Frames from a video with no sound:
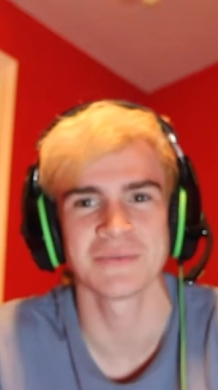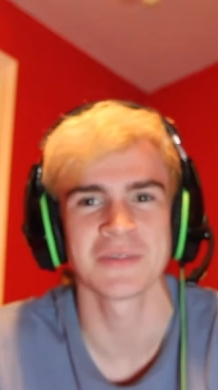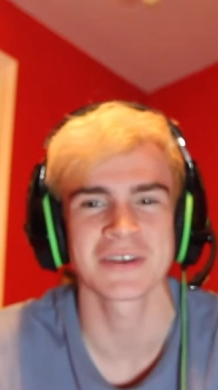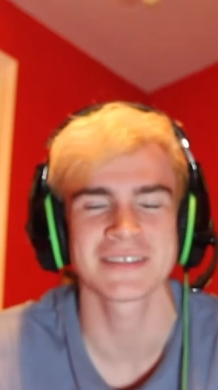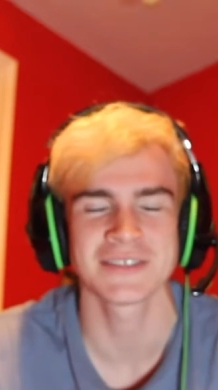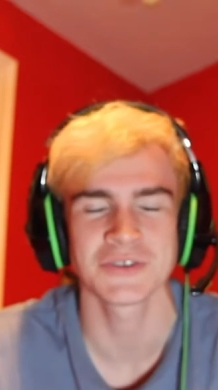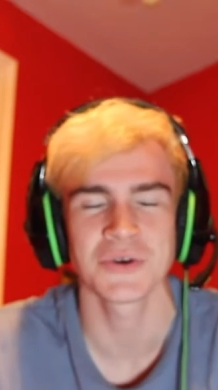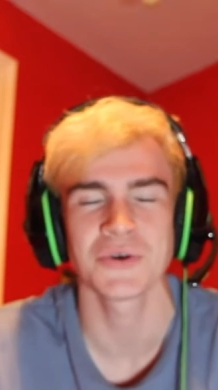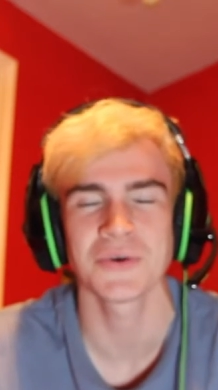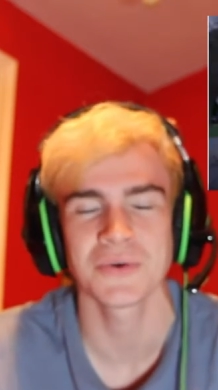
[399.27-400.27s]
looks
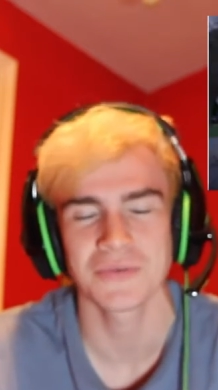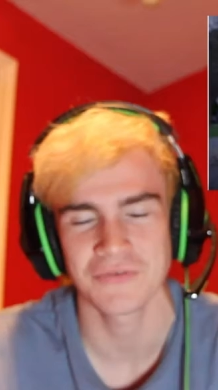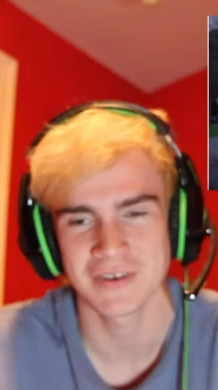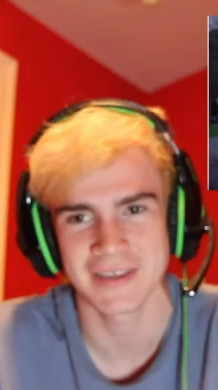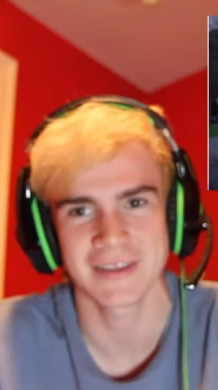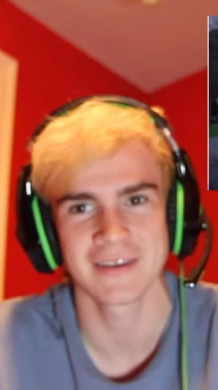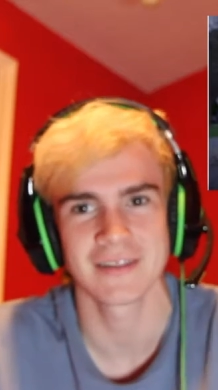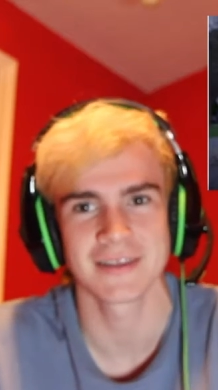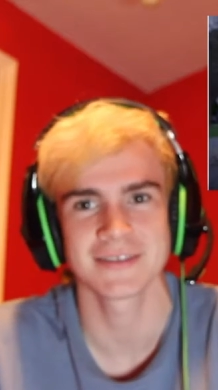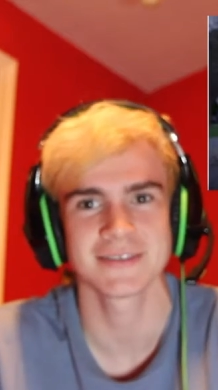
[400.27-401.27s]
so
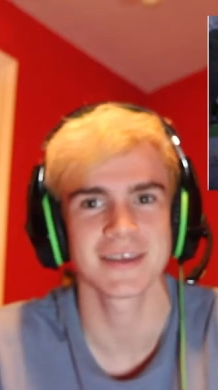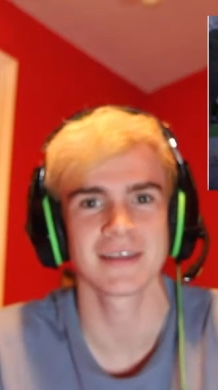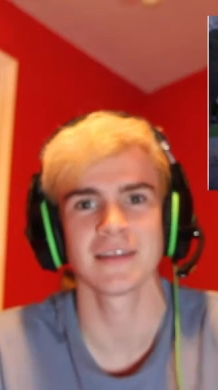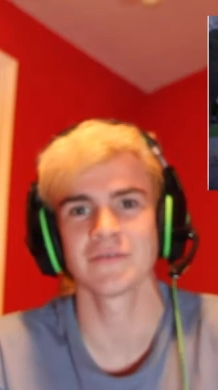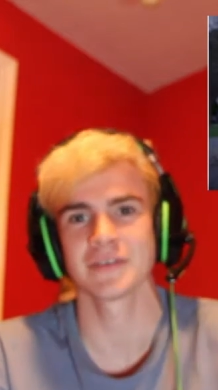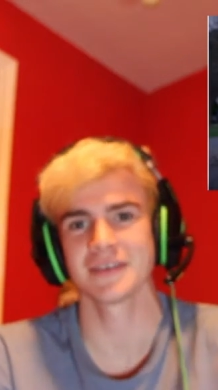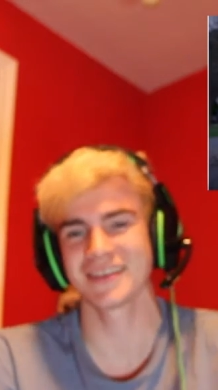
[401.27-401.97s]
ridiculous. I love it.